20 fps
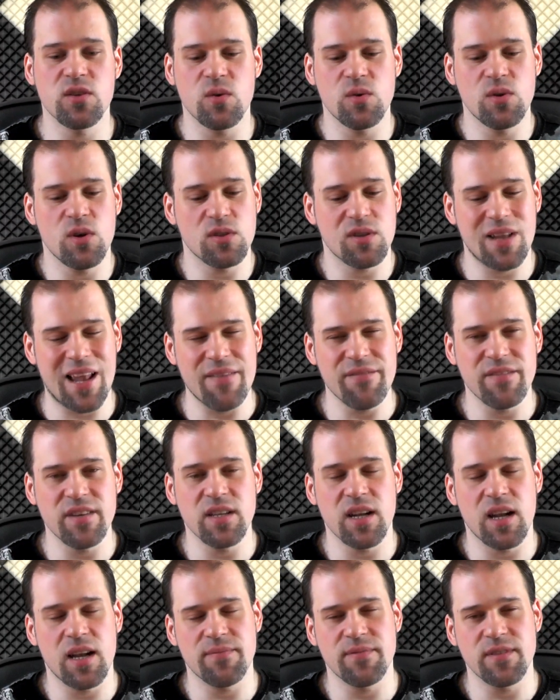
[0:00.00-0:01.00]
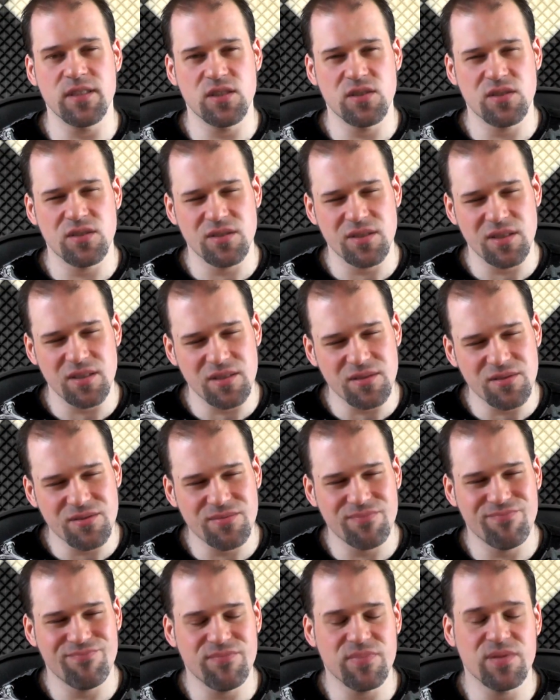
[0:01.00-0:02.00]
So not like, like
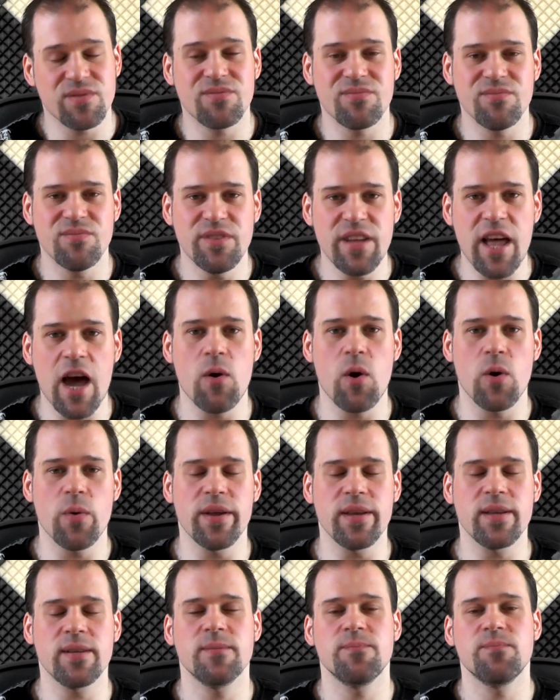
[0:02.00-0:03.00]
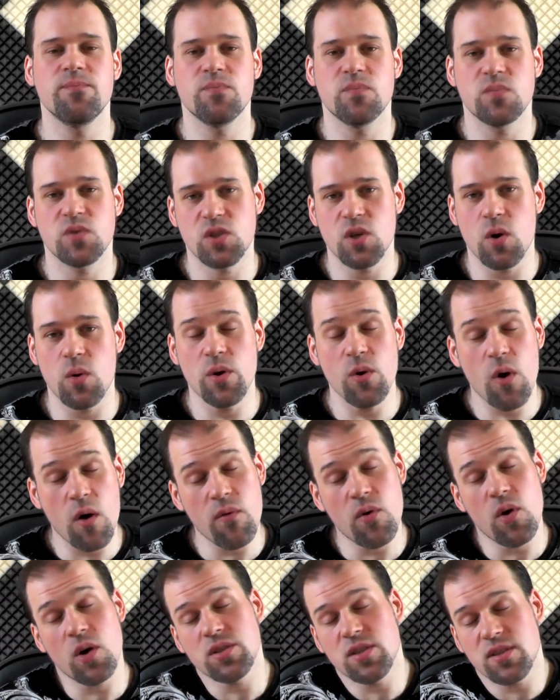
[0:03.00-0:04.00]
narrowing. So in
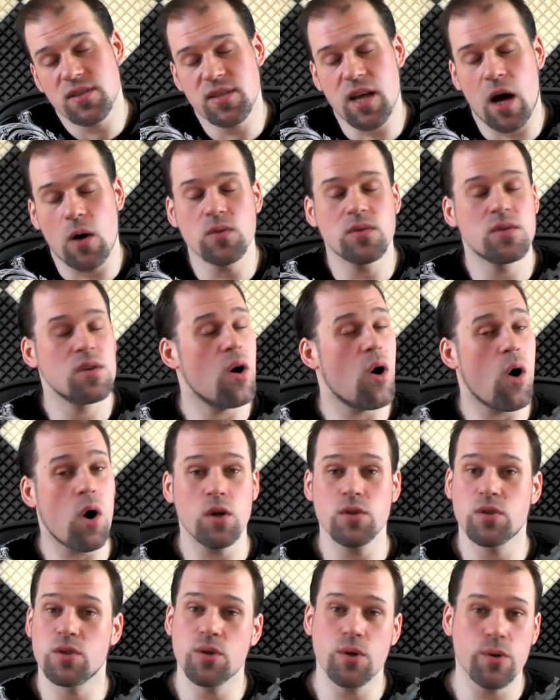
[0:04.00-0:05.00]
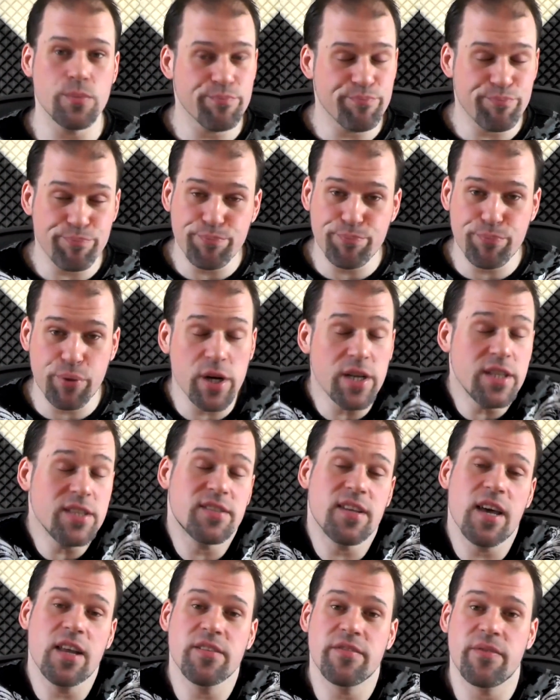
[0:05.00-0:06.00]
overall, the sound also
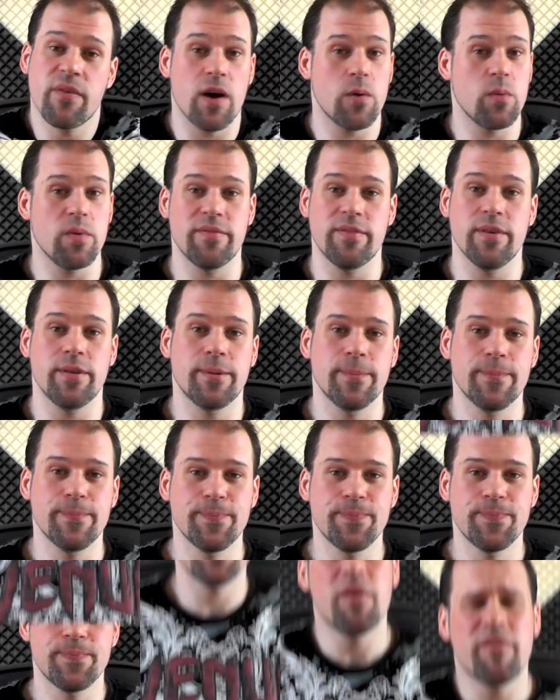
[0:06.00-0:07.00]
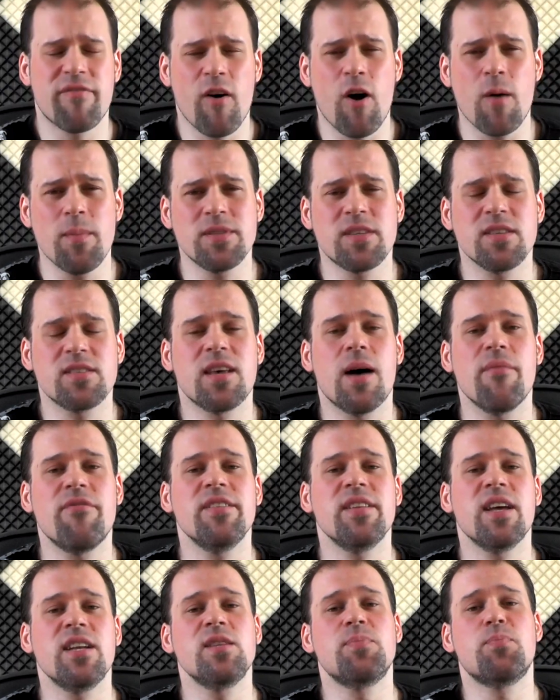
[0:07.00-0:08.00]
pretty satisfied with it. Performance is
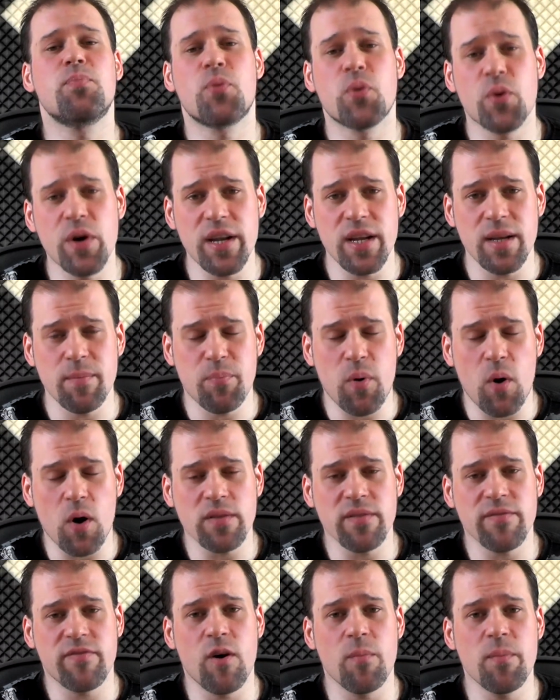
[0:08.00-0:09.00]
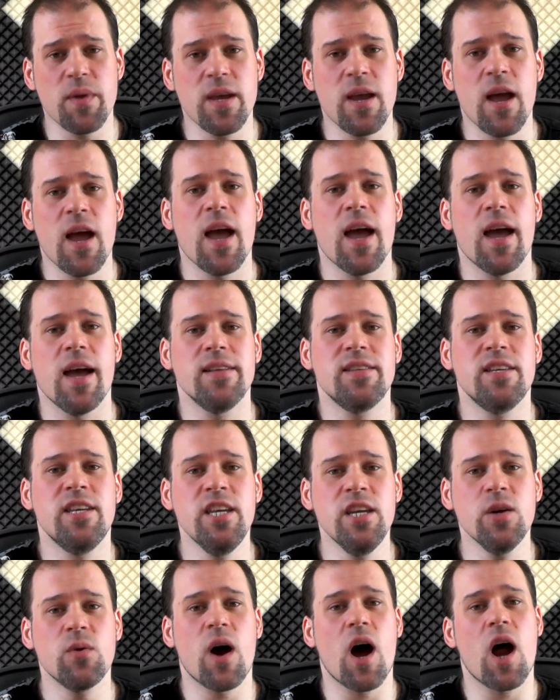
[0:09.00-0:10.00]
something that is pretty important for me and
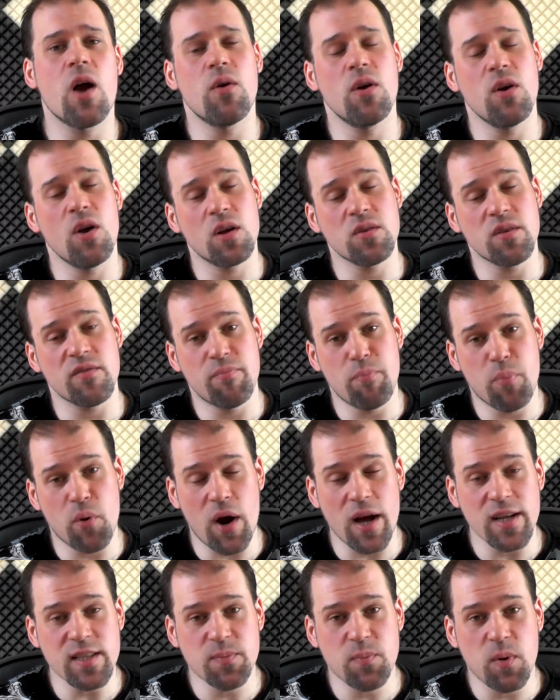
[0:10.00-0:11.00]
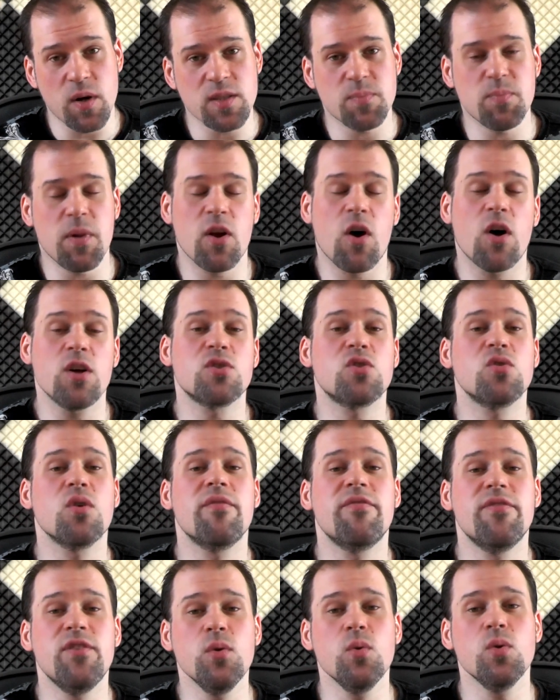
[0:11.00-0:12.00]
here are a lot of bright spots but also
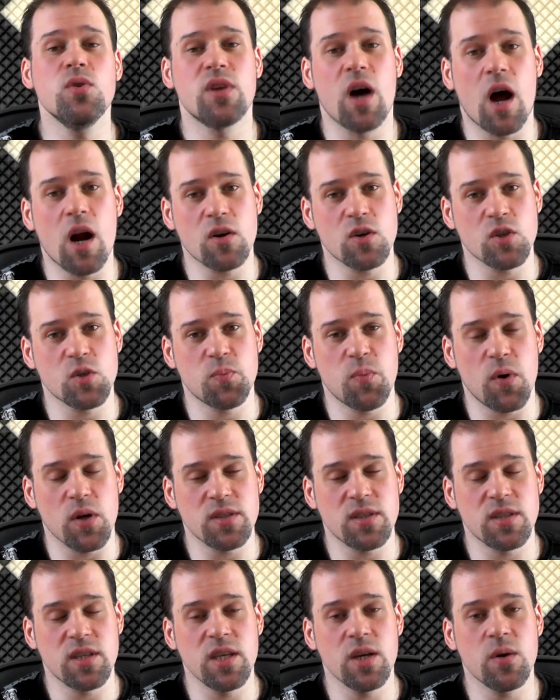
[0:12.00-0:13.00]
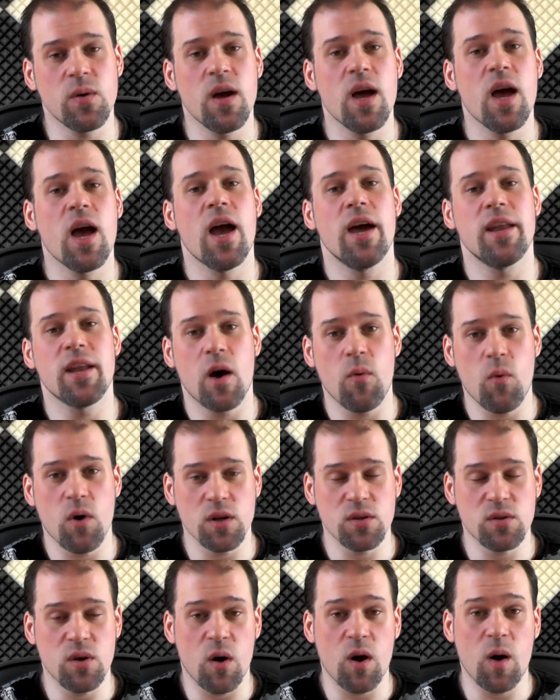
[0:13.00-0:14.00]
a few darker spots here and I
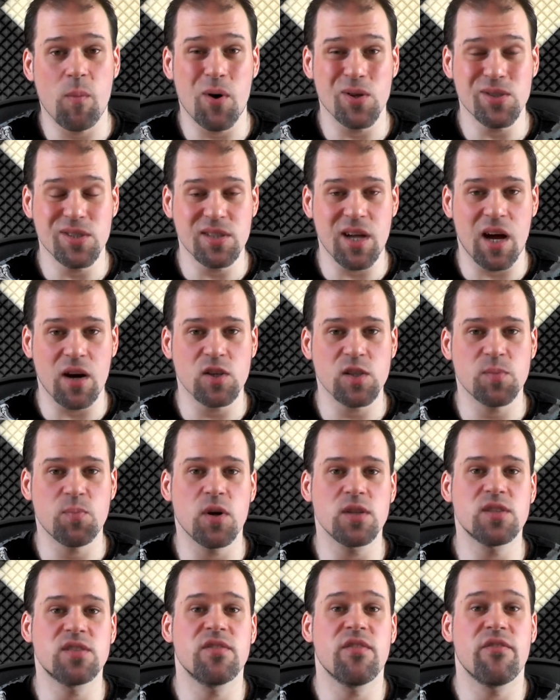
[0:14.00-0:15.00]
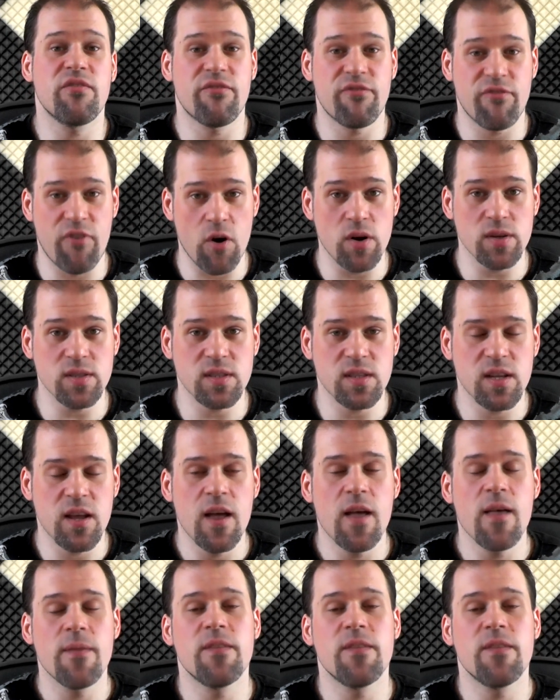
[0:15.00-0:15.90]
want to talk about the darker spots first.